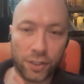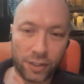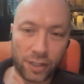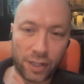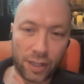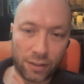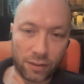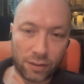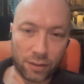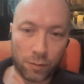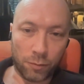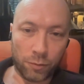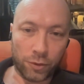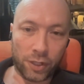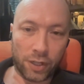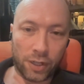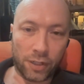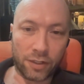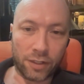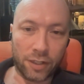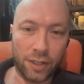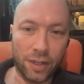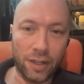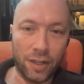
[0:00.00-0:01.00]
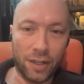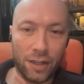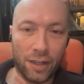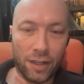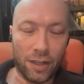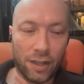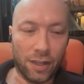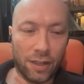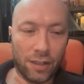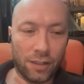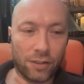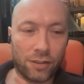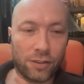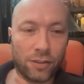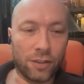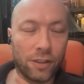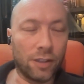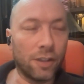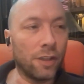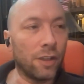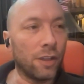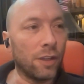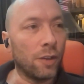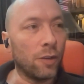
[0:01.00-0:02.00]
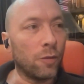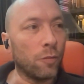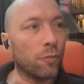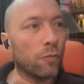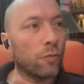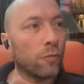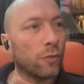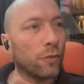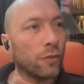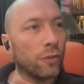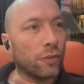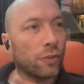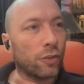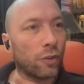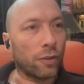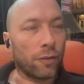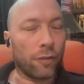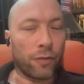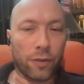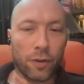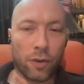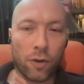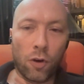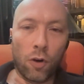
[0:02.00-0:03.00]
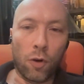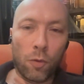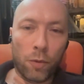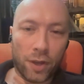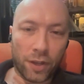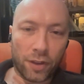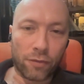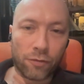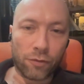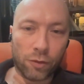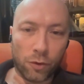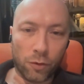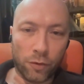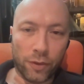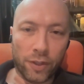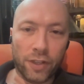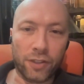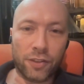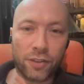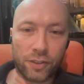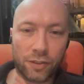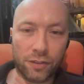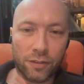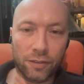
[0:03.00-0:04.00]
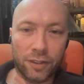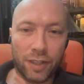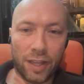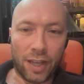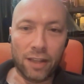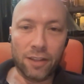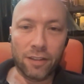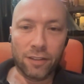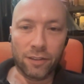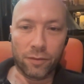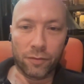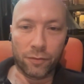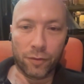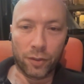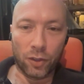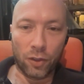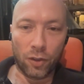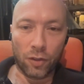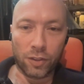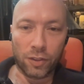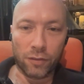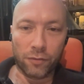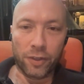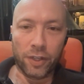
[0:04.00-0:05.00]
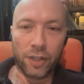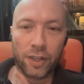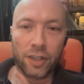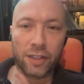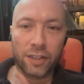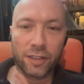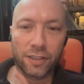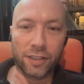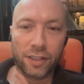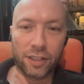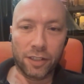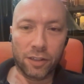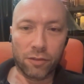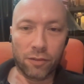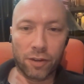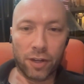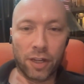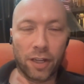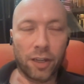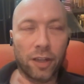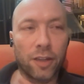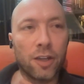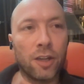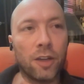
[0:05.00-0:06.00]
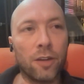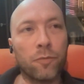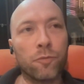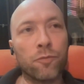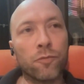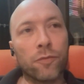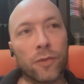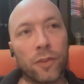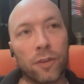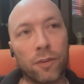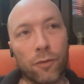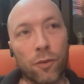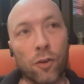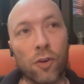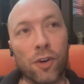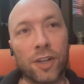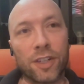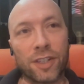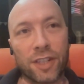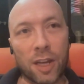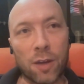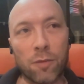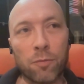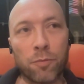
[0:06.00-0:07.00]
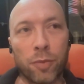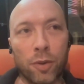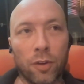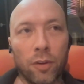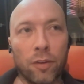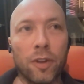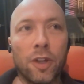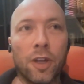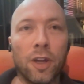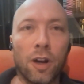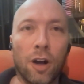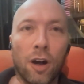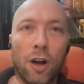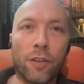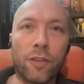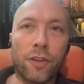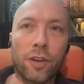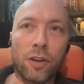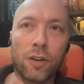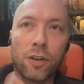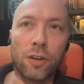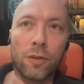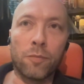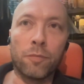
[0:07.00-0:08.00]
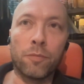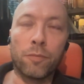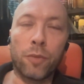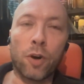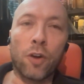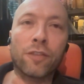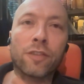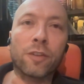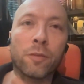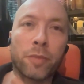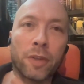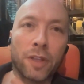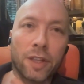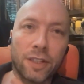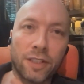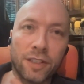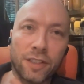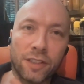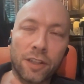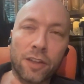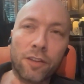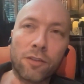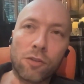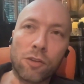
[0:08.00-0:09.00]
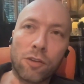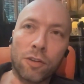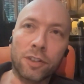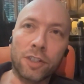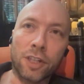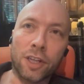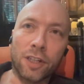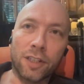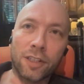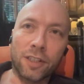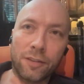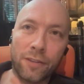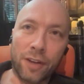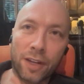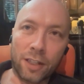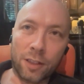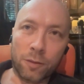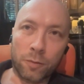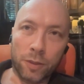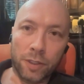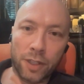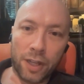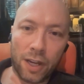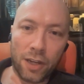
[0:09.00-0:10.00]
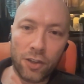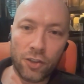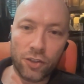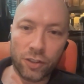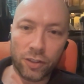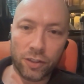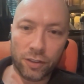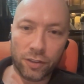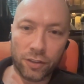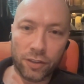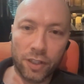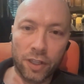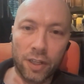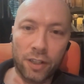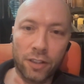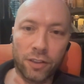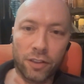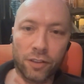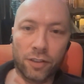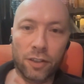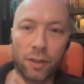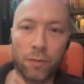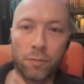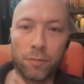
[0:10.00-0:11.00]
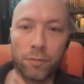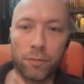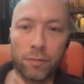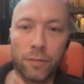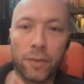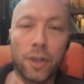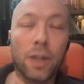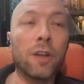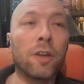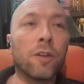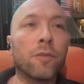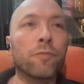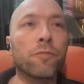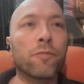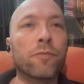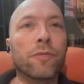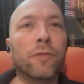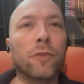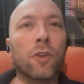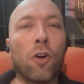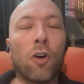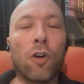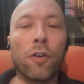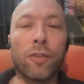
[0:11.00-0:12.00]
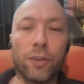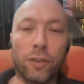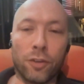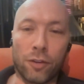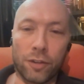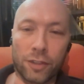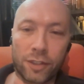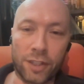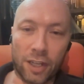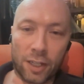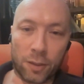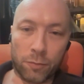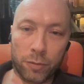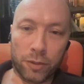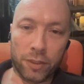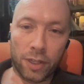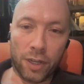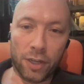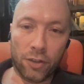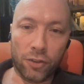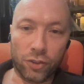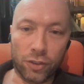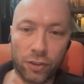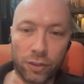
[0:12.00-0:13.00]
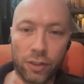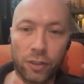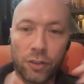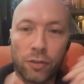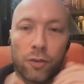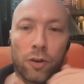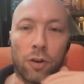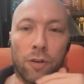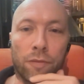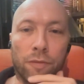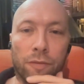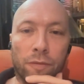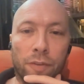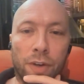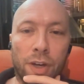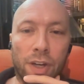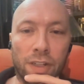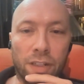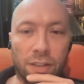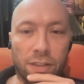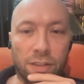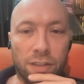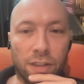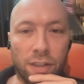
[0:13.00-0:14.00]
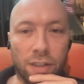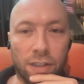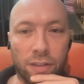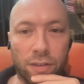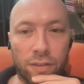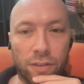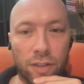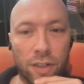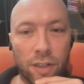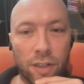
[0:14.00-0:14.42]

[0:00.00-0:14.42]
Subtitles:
that subject is sort of always through this lens of philosophy and considering, for example, other possibilities, other alternative explanations to some orthodox explanation that you often find in science.